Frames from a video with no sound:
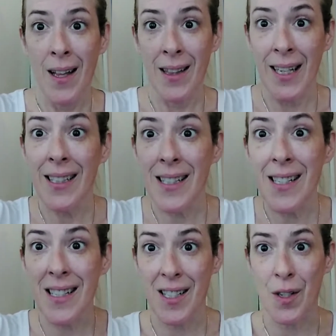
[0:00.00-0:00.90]
linked in
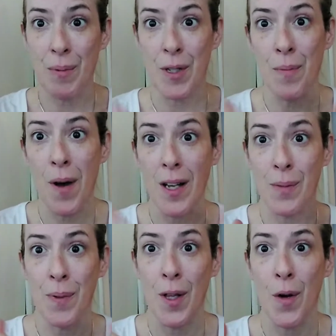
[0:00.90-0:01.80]
the description box
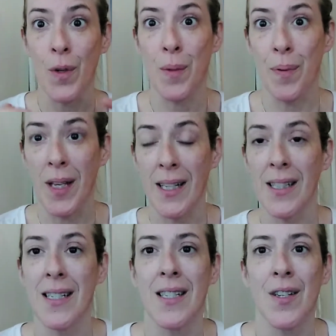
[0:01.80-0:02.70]
below with a
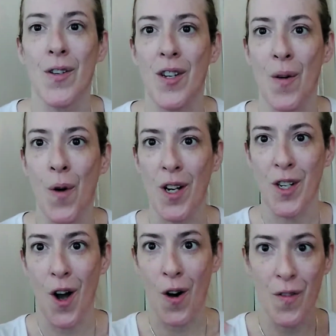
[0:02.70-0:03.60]
playlist so you can
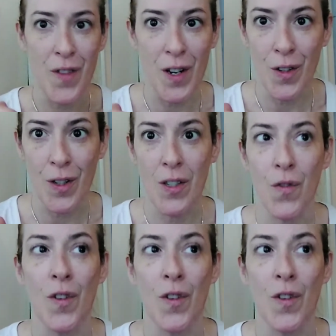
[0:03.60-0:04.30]
watch all of their looks.